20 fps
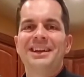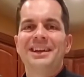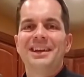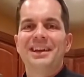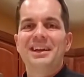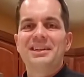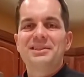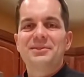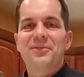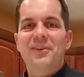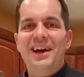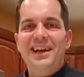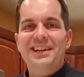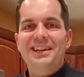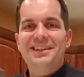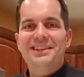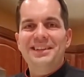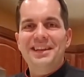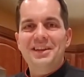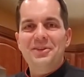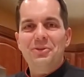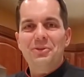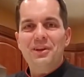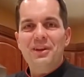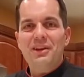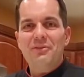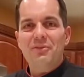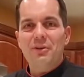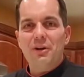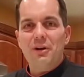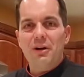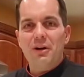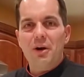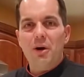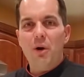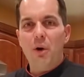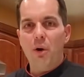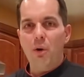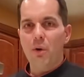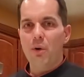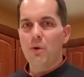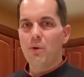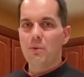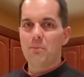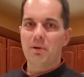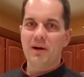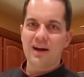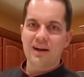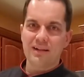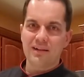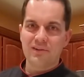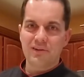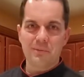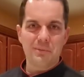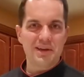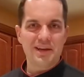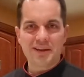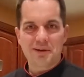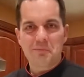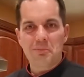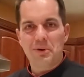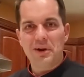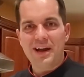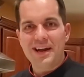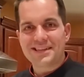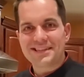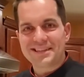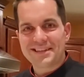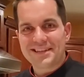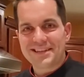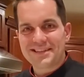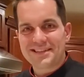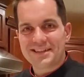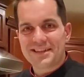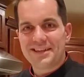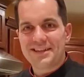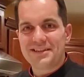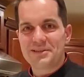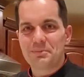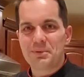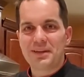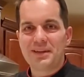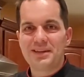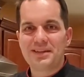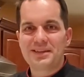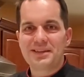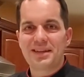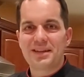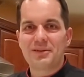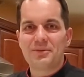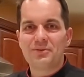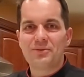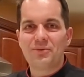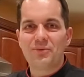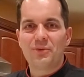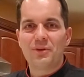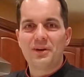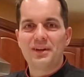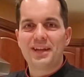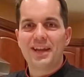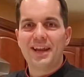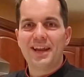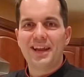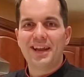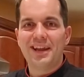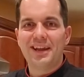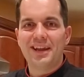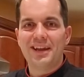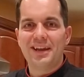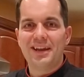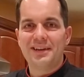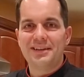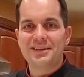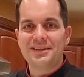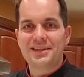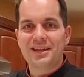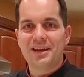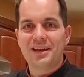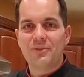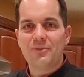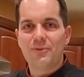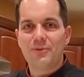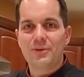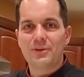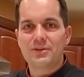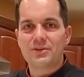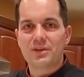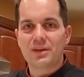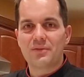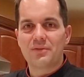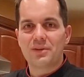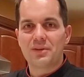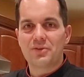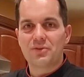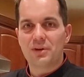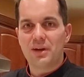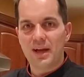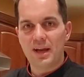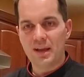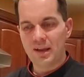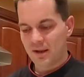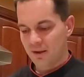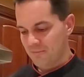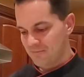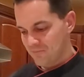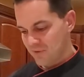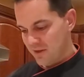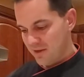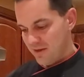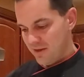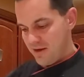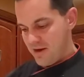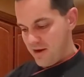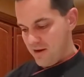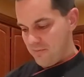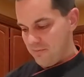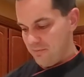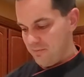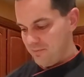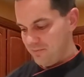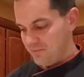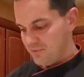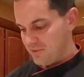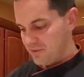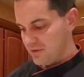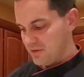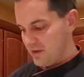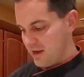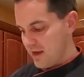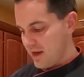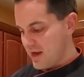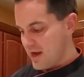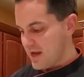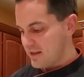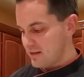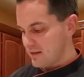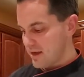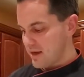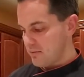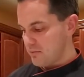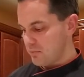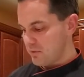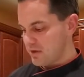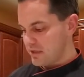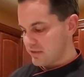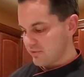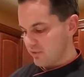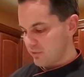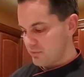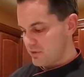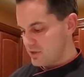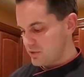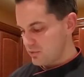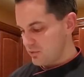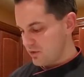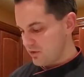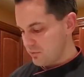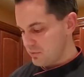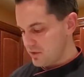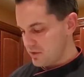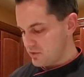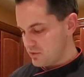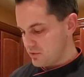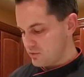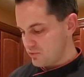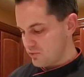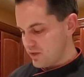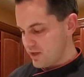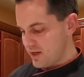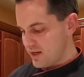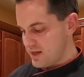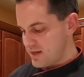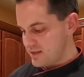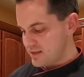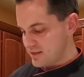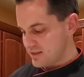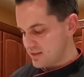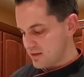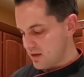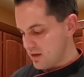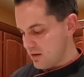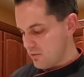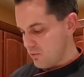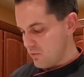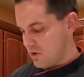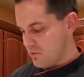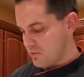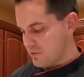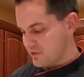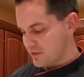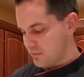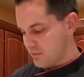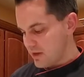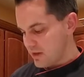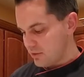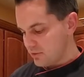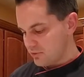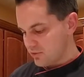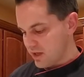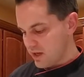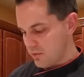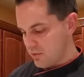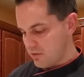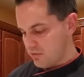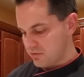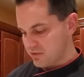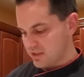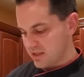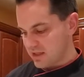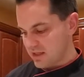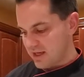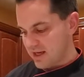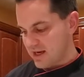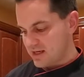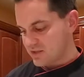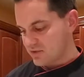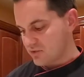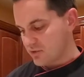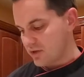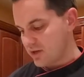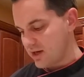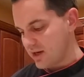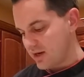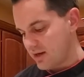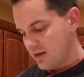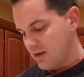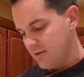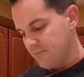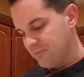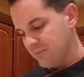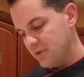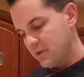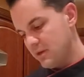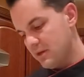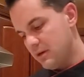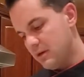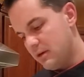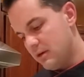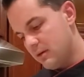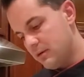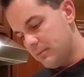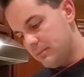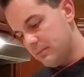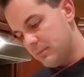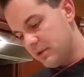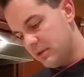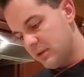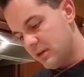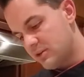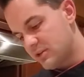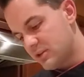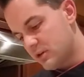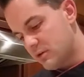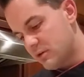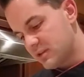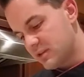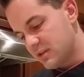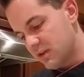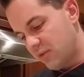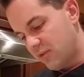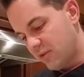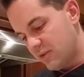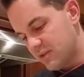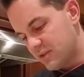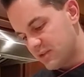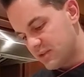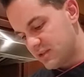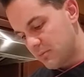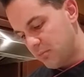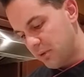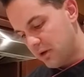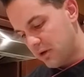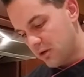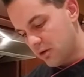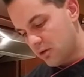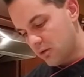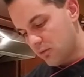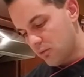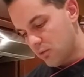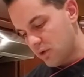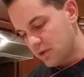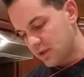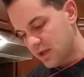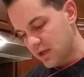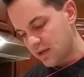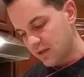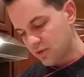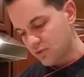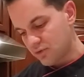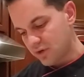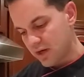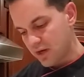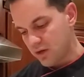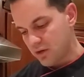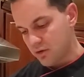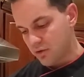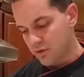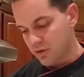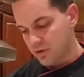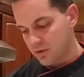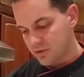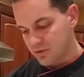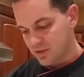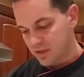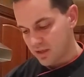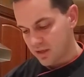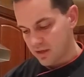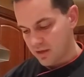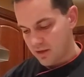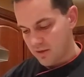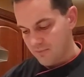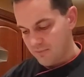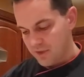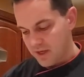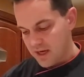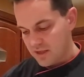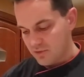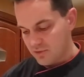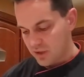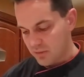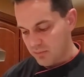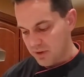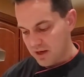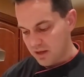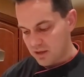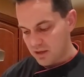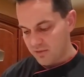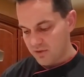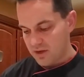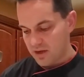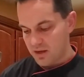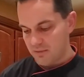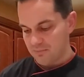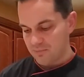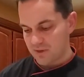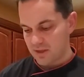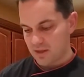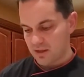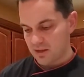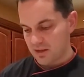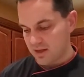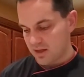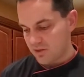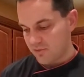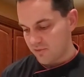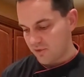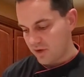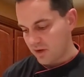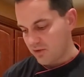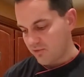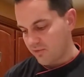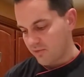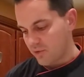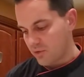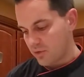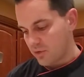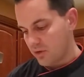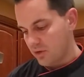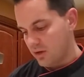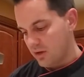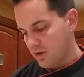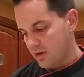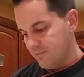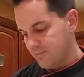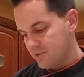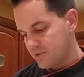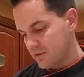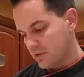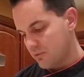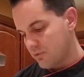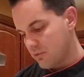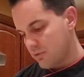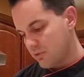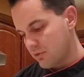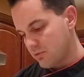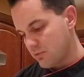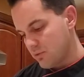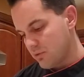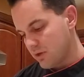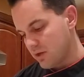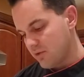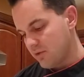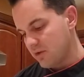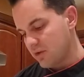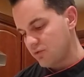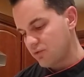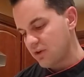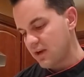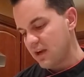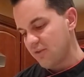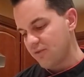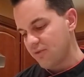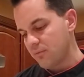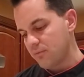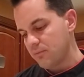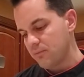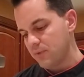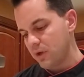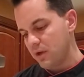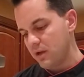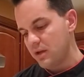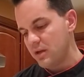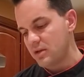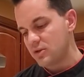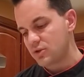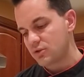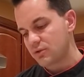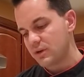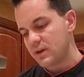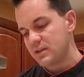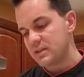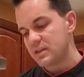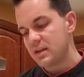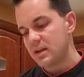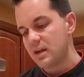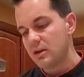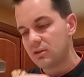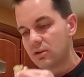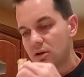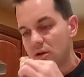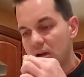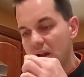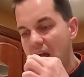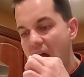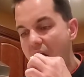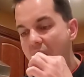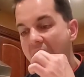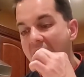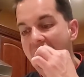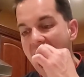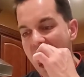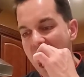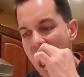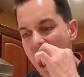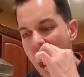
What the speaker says: It's finally day 3 of our whole baklava making process. It's been sitting for a day and it's time for us to give it a try. I got a piece from each one of my 2 trays. One was a metal tray, one was a glass tray. There's always a difference depending on what kind of tray you're using. I treat baklava like a finger food, so we'll give it a try from each tray, see how it turned out.